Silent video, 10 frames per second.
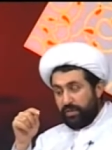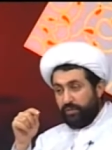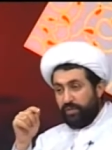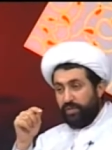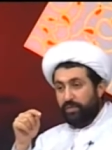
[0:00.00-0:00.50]

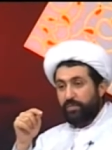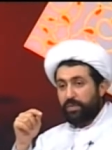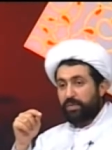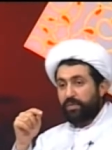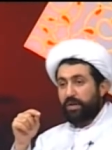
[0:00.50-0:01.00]

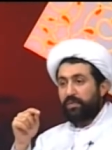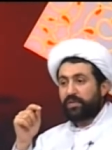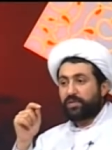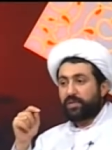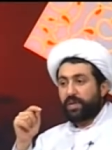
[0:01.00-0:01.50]
principles of
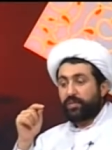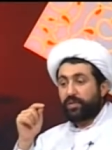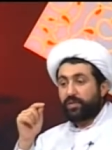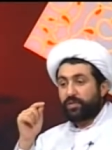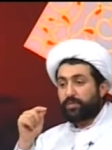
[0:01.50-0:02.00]

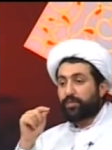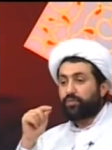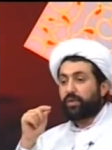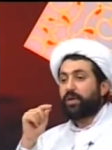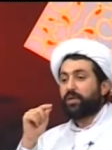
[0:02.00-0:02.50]
Islamic
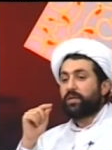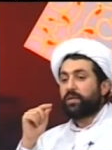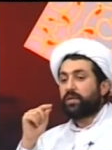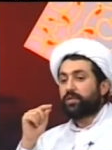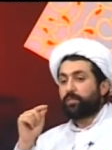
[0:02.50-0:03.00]
spirituality
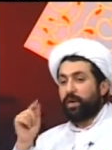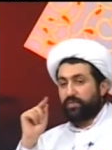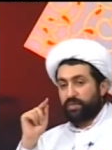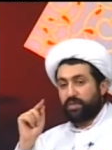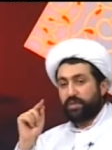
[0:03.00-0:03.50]
is
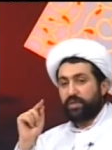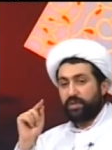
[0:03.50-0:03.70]
poverty.